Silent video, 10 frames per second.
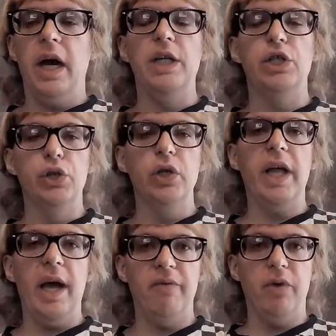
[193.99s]
should
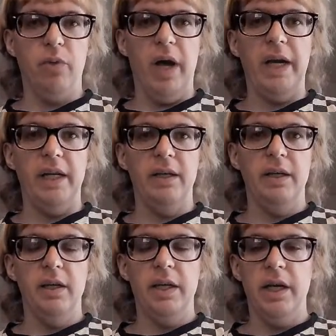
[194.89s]
have the right,
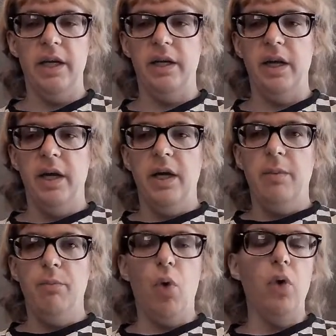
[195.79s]

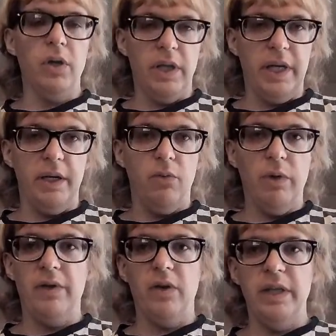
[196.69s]
morally,
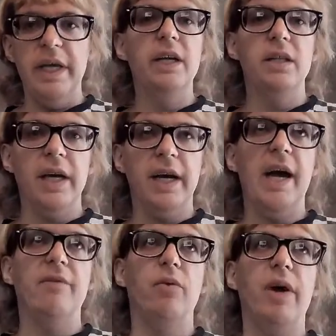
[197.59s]
whether legally I
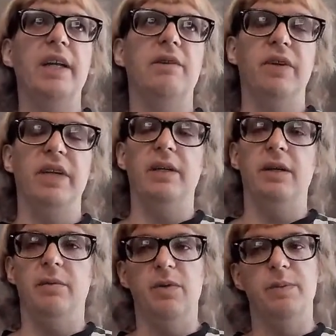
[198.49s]
have a right to
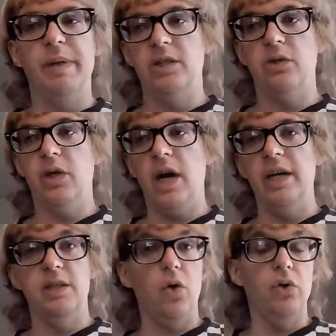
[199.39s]
freedom of speech or not
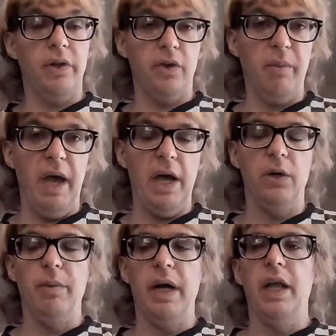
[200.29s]
is a whole other matter.
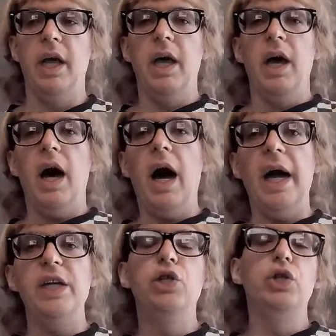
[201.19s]
But
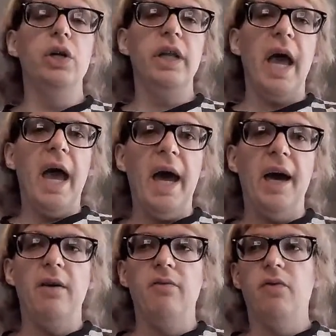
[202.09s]
I should
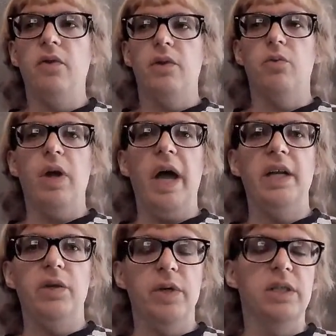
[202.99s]
have the
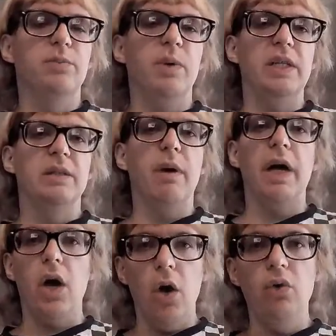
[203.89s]
right to express
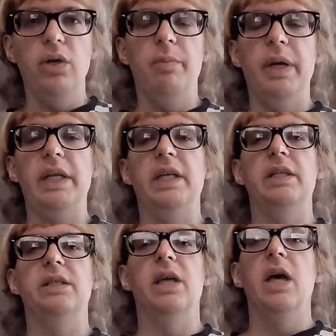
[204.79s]
my own
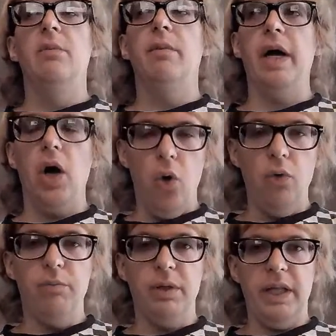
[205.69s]
opinions, my
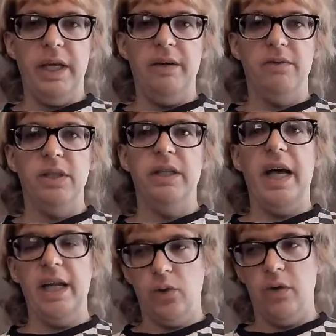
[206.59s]
own beliefs, and
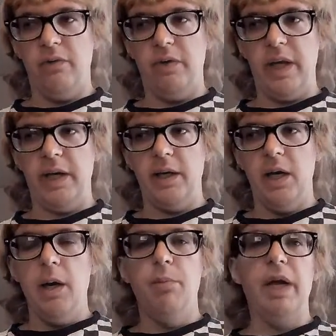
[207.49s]
that sort of thing.
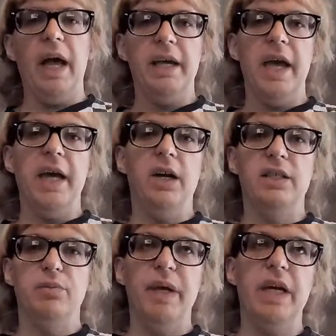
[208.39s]
But I cannot
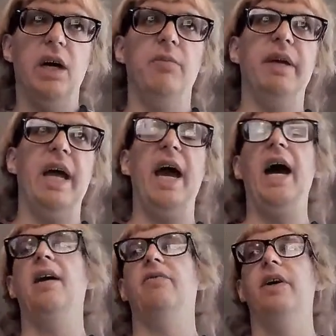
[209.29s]
speak on
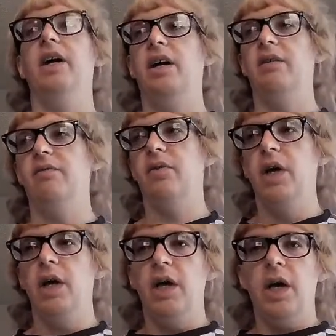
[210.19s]
behalf of
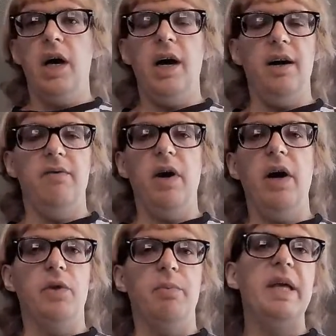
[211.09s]

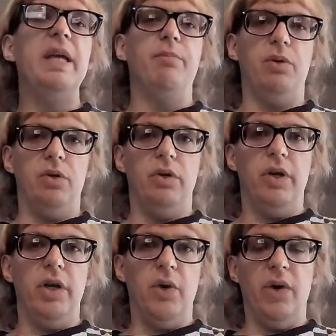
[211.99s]
other people.
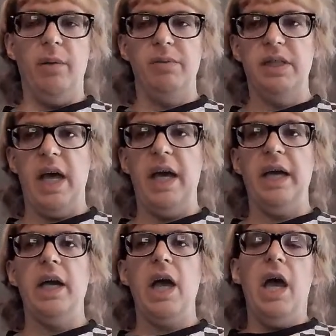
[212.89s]
You know what I'm
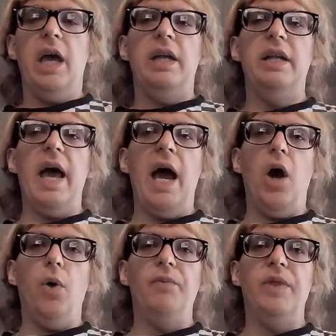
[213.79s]
saying?
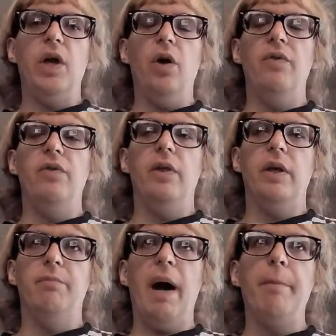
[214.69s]
Now,
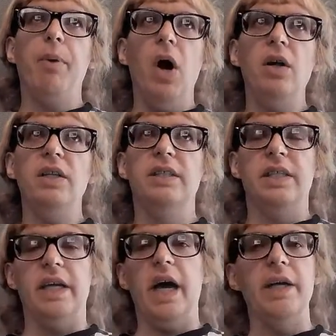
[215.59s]
my
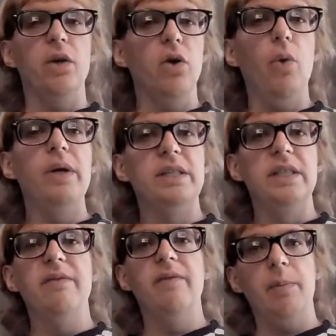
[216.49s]
policy, I don't always
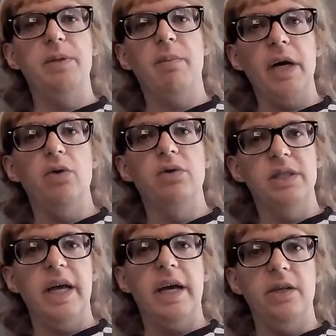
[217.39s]
live up to my own
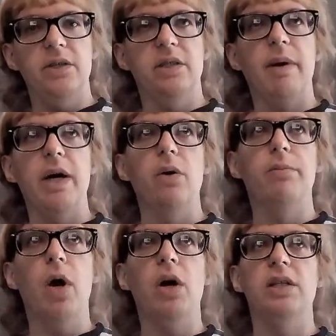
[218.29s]
standards and my own
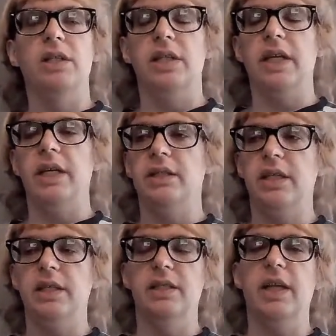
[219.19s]
policies
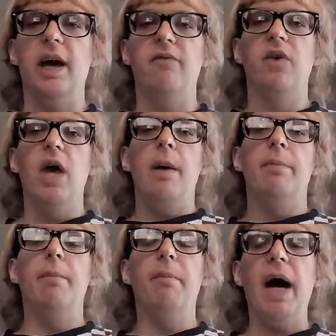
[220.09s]
and stuff.
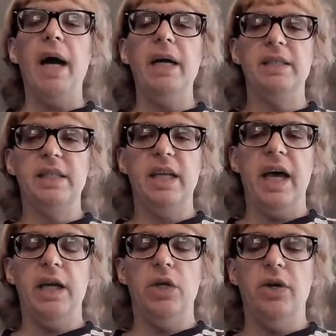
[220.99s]
But my
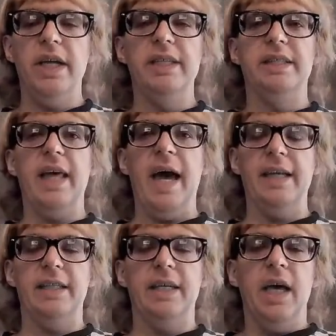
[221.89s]
standard is
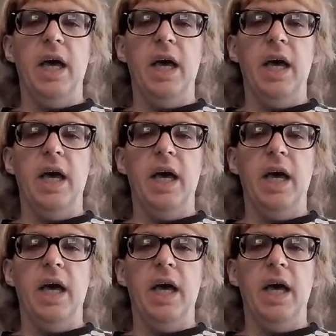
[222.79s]
that